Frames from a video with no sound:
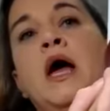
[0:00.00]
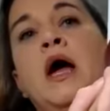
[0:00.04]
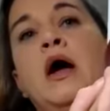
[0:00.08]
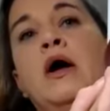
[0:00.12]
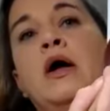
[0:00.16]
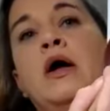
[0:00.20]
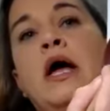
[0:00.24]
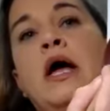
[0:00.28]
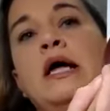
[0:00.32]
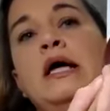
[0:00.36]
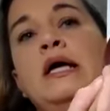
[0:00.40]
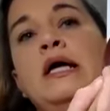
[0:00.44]

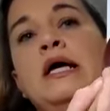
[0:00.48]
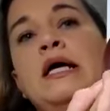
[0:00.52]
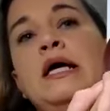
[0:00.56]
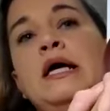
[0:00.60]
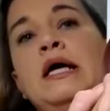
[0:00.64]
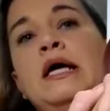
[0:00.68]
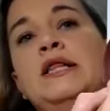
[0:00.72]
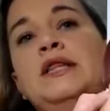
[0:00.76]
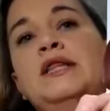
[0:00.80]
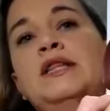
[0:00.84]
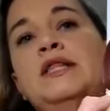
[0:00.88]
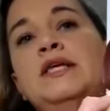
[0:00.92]
Okay, and
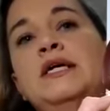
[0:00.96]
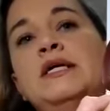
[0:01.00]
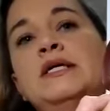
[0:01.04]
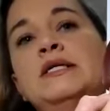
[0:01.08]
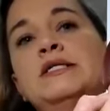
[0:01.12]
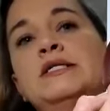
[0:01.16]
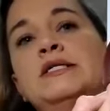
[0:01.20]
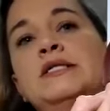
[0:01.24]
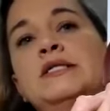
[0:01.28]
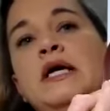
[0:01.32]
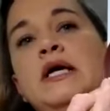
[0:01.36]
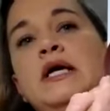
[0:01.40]
again,
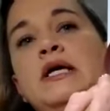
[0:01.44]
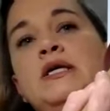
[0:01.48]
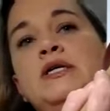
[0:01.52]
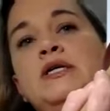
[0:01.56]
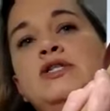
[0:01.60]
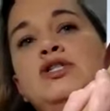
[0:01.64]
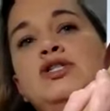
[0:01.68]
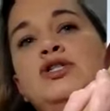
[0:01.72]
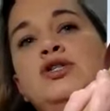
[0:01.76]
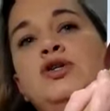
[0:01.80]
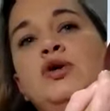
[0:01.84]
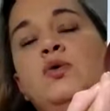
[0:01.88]
this
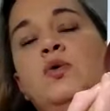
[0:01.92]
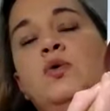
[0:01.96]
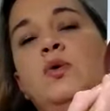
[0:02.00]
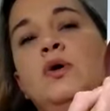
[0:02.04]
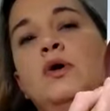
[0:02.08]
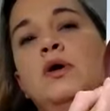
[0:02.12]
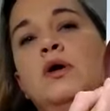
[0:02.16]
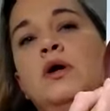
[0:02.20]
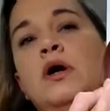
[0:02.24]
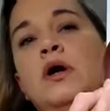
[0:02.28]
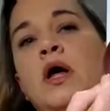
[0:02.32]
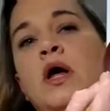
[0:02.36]
is
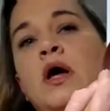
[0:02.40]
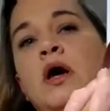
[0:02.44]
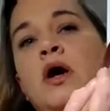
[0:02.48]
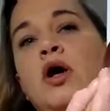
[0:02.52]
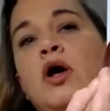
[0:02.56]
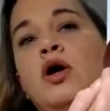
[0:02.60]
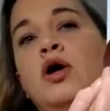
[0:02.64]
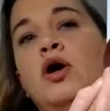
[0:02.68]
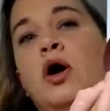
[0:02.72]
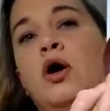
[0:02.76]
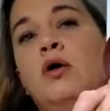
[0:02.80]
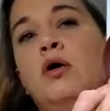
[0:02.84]
your
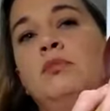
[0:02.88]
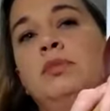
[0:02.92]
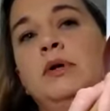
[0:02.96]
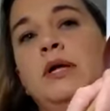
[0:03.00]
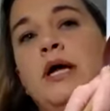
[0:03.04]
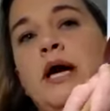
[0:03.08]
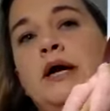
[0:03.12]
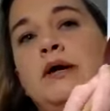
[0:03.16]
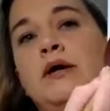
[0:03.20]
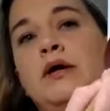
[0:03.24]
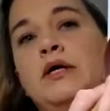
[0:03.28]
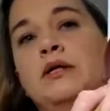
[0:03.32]

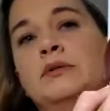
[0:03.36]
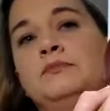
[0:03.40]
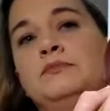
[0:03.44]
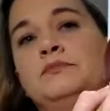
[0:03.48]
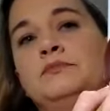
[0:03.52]
gallbladder.